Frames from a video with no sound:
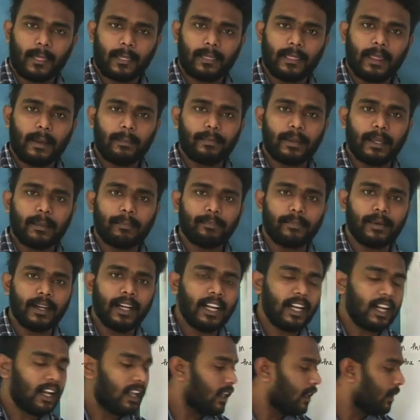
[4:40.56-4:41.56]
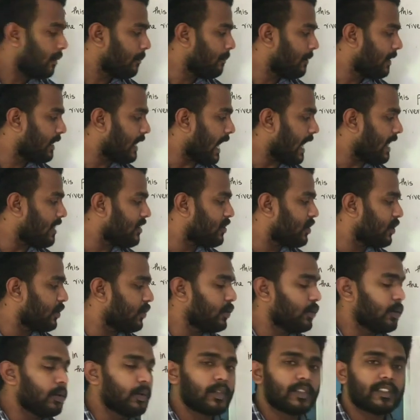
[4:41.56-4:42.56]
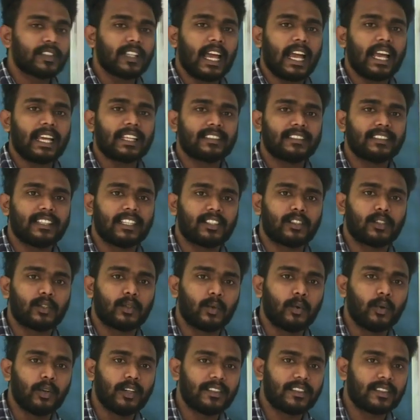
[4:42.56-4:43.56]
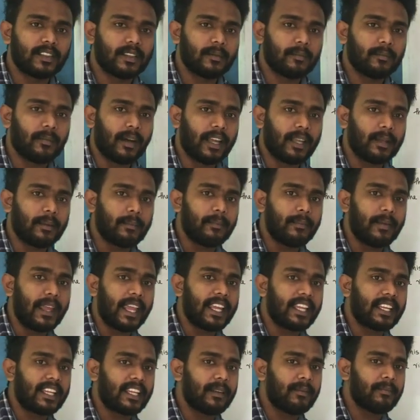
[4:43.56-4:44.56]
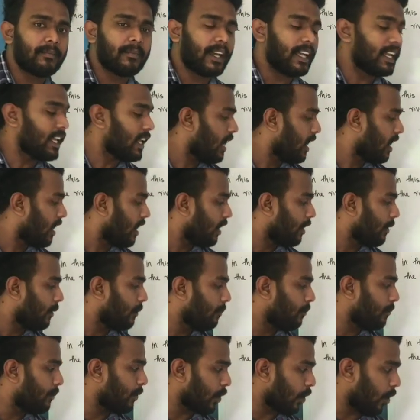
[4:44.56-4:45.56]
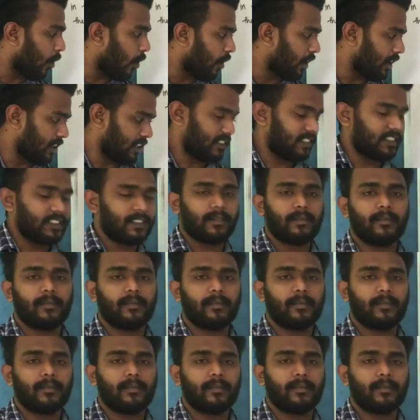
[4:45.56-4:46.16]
The people began to use as the tools by making by bronze.